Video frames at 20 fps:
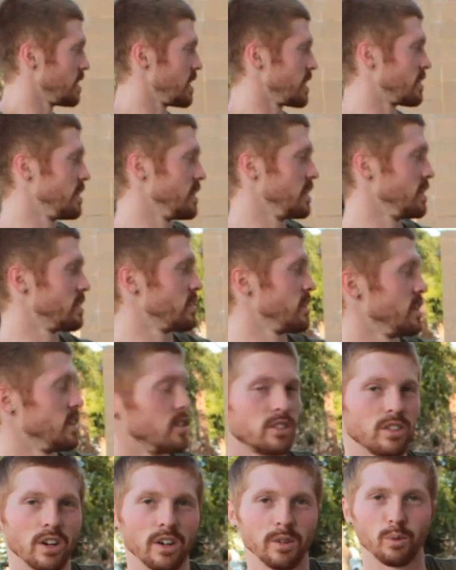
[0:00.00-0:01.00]
like this and
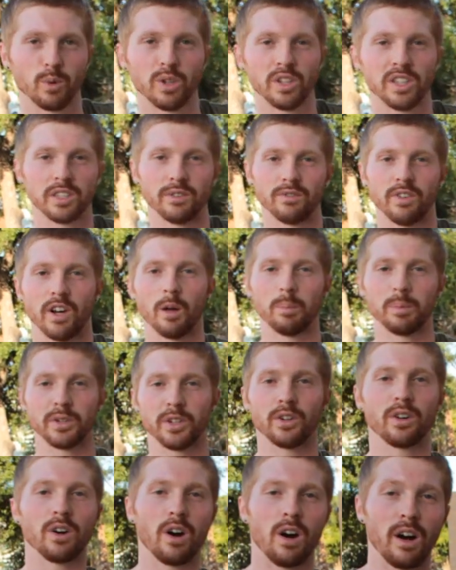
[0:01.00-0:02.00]
start really developing
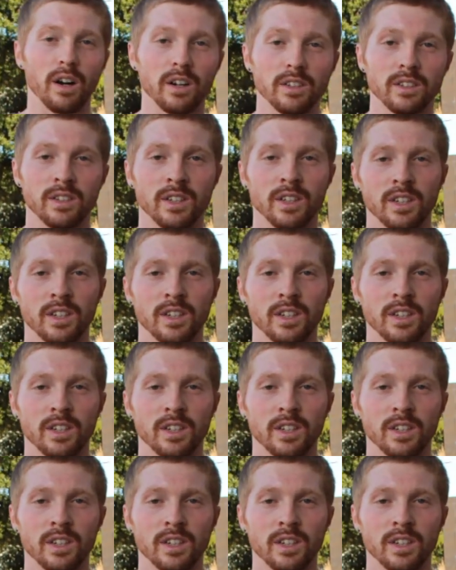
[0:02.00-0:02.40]
your Kongs.